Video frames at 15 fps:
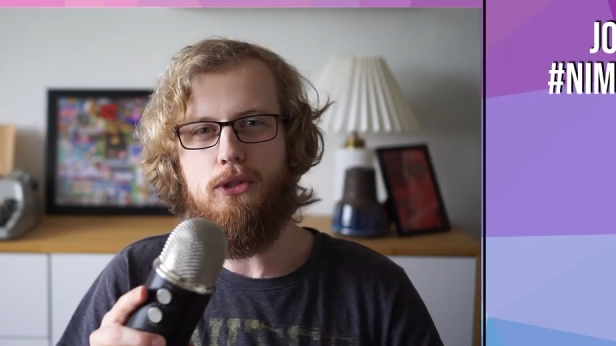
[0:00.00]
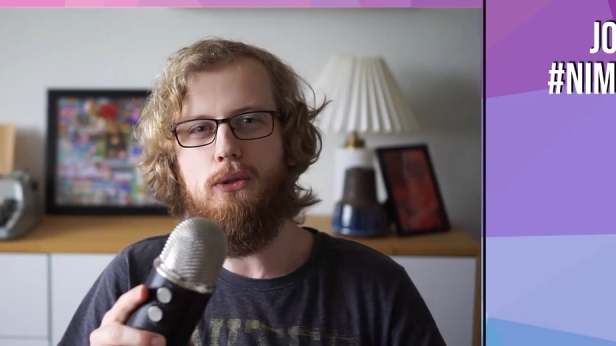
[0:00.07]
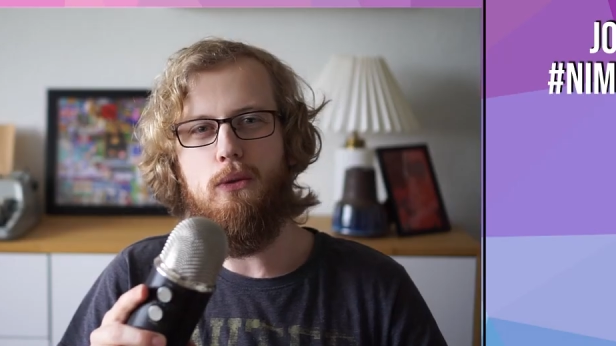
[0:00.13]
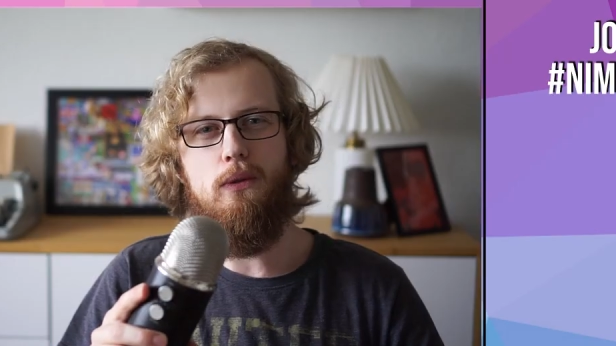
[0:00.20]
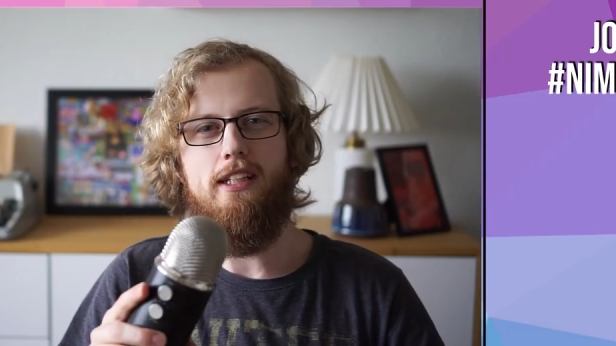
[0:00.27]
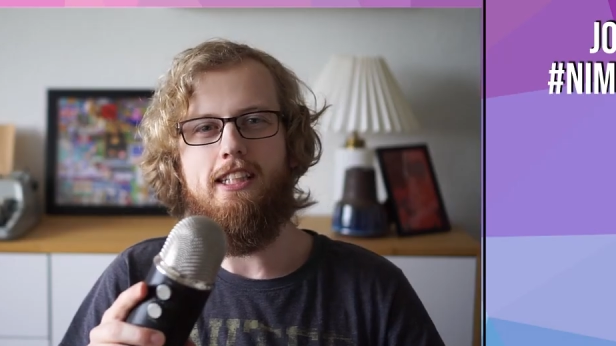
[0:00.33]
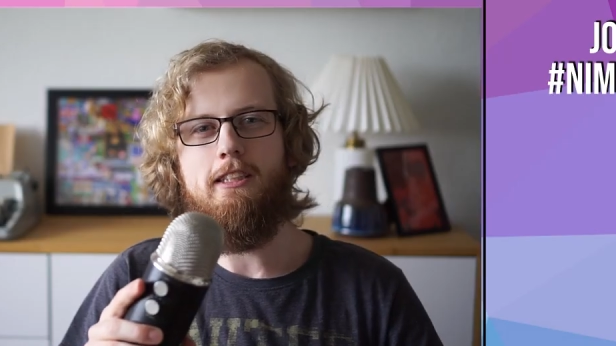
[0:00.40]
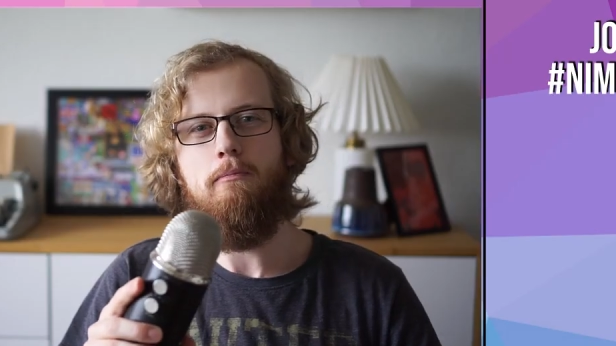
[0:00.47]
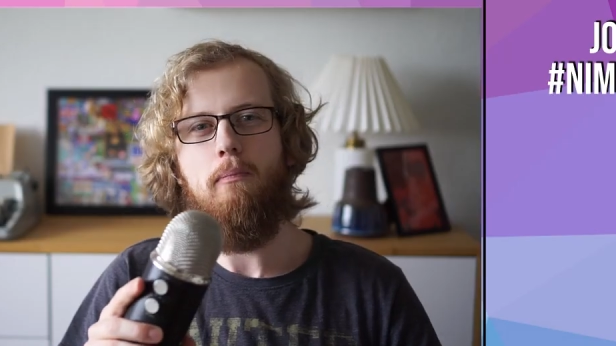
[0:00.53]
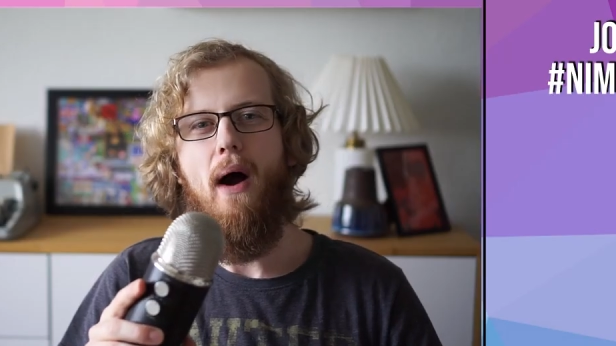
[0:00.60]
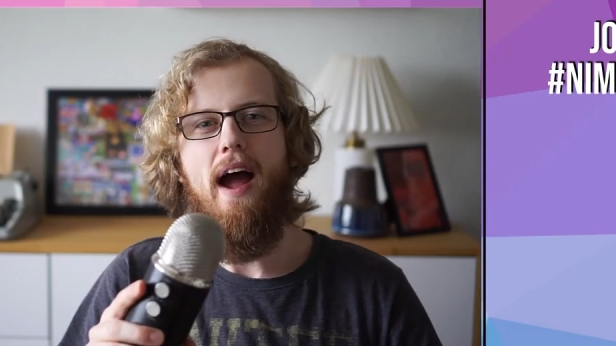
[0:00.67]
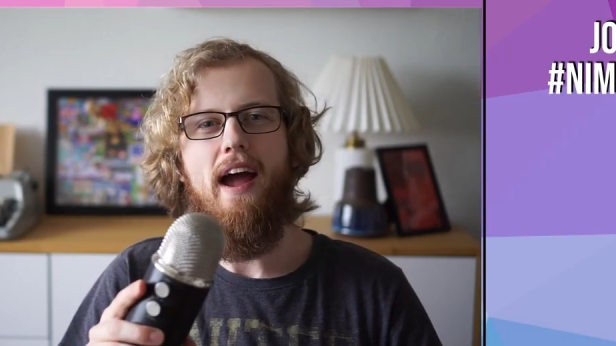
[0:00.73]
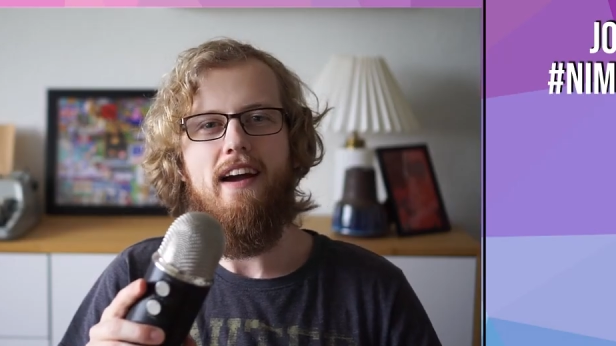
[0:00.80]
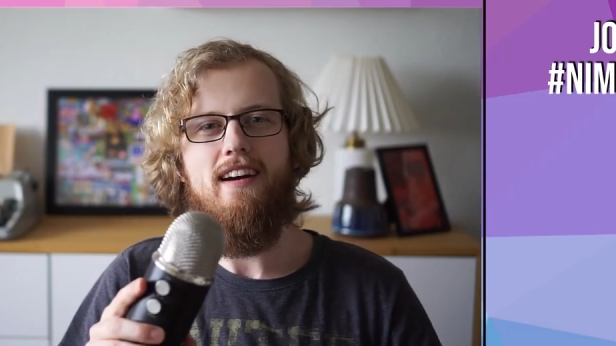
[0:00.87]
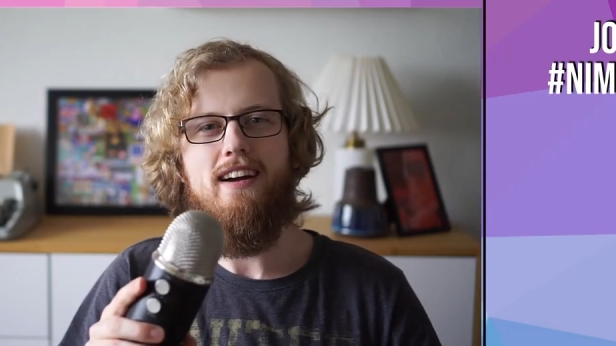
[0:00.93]
school
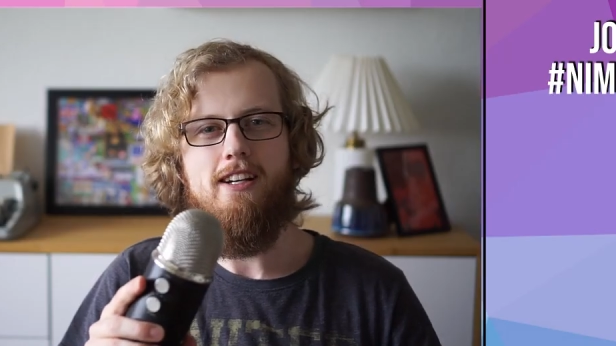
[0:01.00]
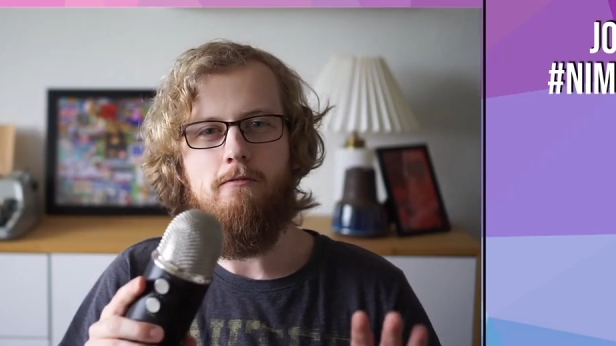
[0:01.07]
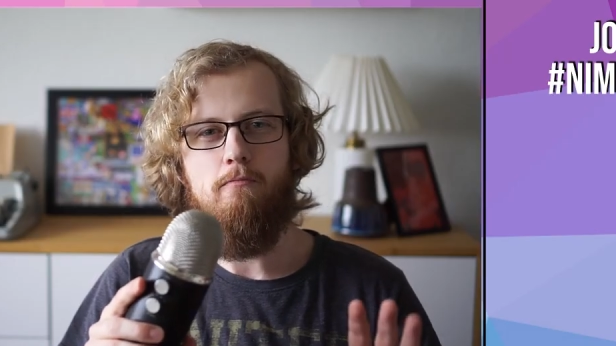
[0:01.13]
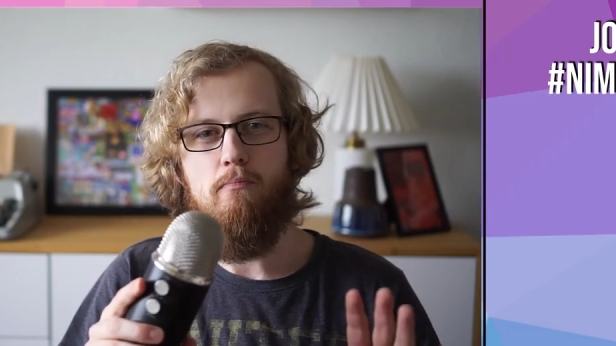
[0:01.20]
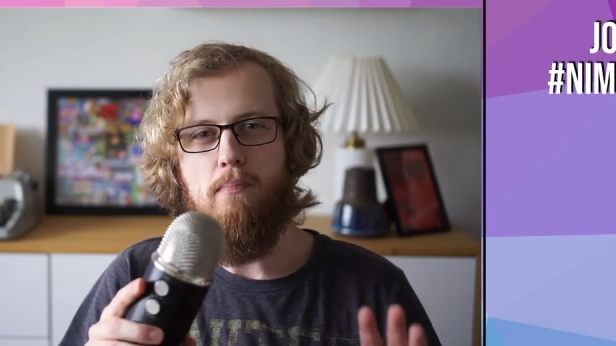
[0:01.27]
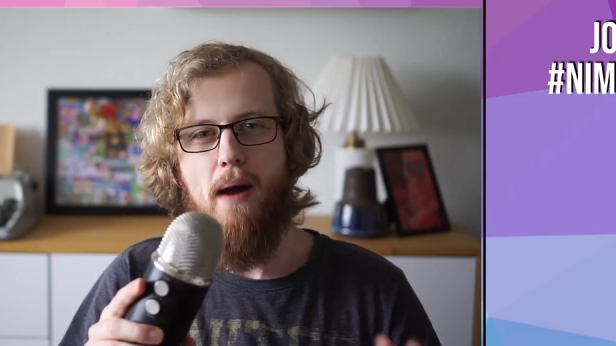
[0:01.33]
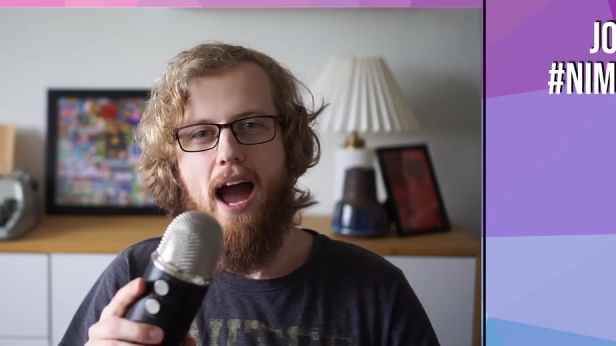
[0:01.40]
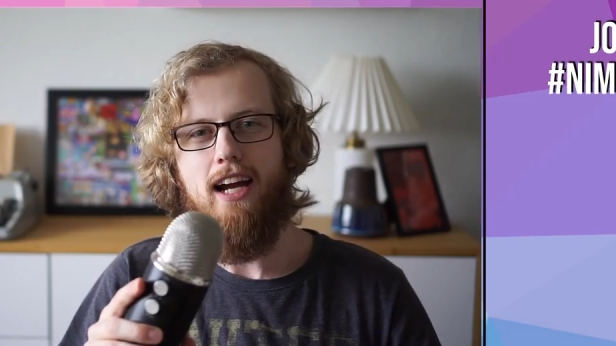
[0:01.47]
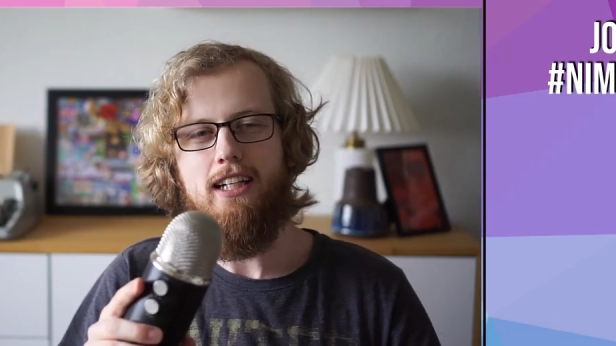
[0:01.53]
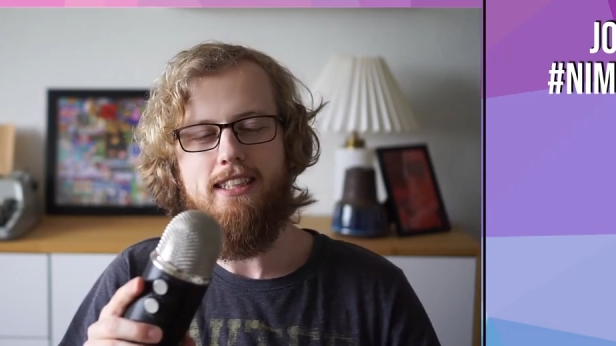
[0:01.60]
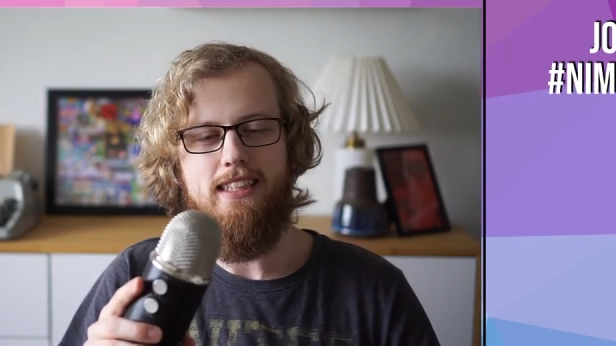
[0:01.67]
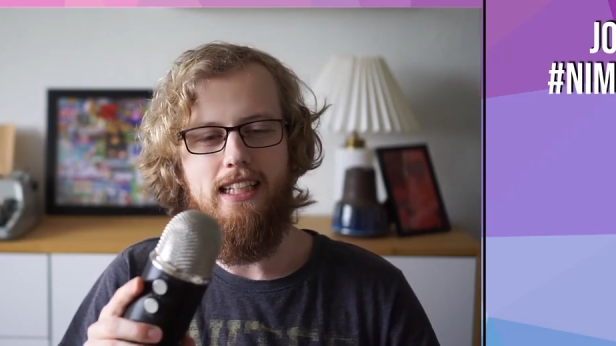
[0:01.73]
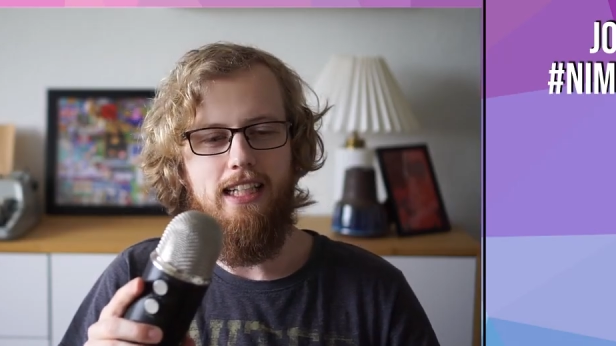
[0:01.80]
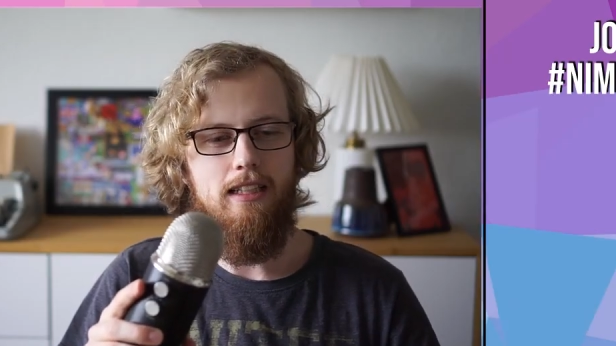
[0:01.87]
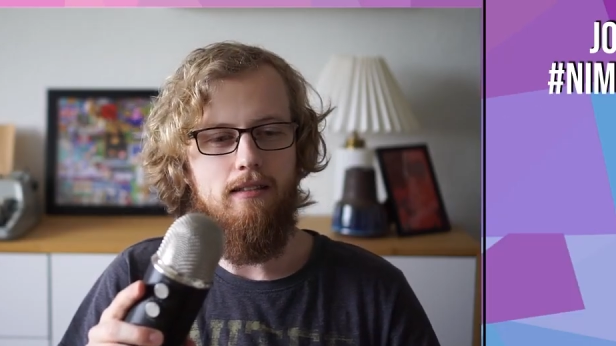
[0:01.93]
inspired,
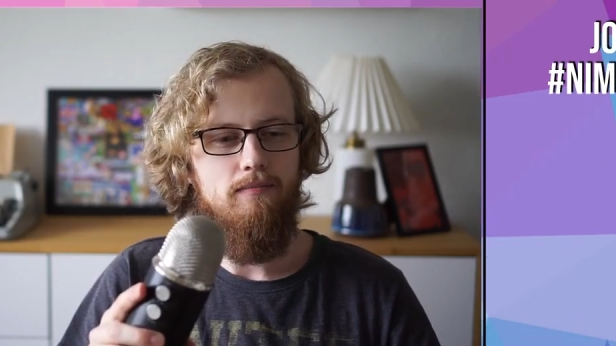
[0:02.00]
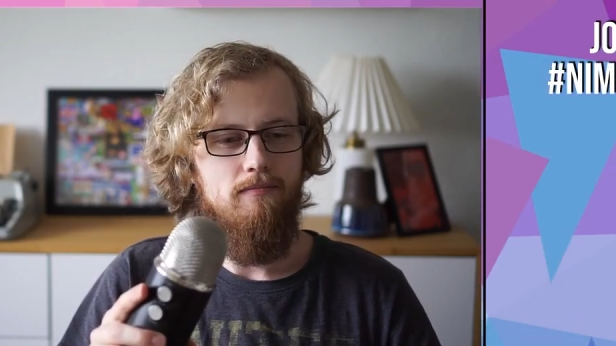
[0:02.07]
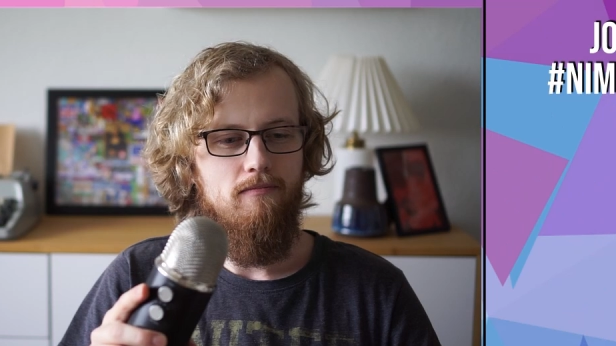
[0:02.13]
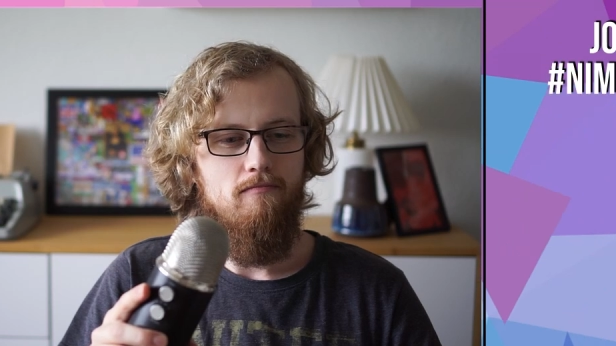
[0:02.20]
boxing